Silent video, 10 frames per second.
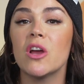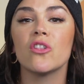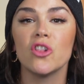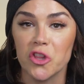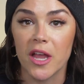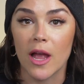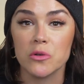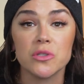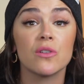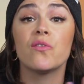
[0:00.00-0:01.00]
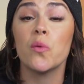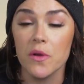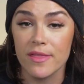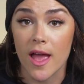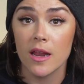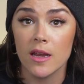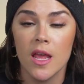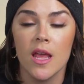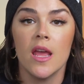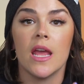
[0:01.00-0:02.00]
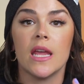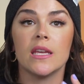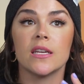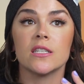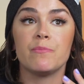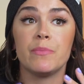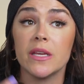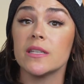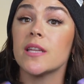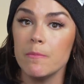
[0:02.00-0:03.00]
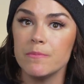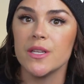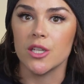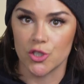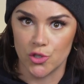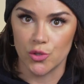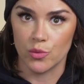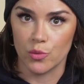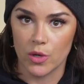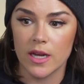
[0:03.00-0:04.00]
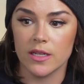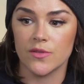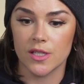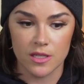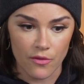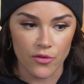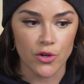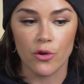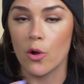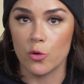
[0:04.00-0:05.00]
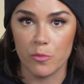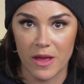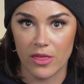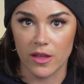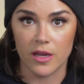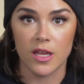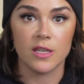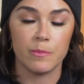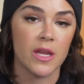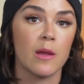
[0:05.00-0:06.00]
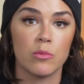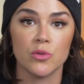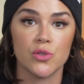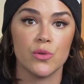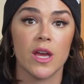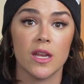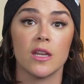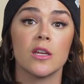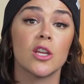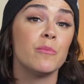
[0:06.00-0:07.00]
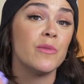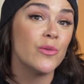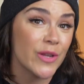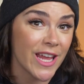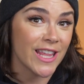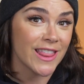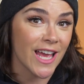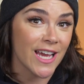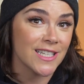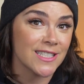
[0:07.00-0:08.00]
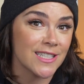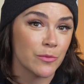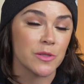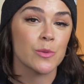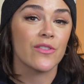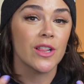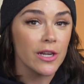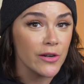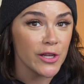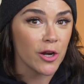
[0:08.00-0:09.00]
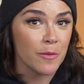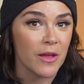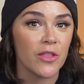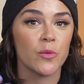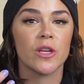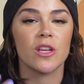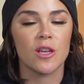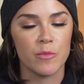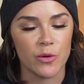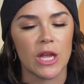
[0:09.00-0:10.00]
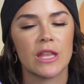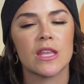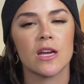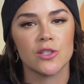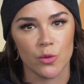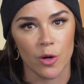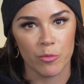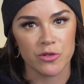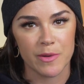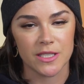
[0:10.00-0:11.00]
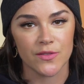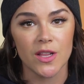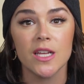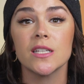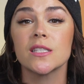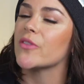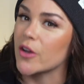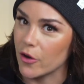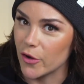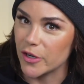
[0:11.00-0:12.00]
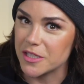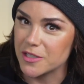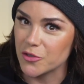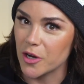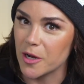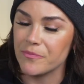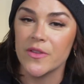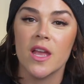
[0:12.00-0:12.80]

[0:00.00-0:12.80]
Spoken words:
on the lookout for that, and be attempting to kind of discover your own method and be able to then communicate that. Once we have clarity on our method, we can communicate that to our prospective clients that are on Instagram.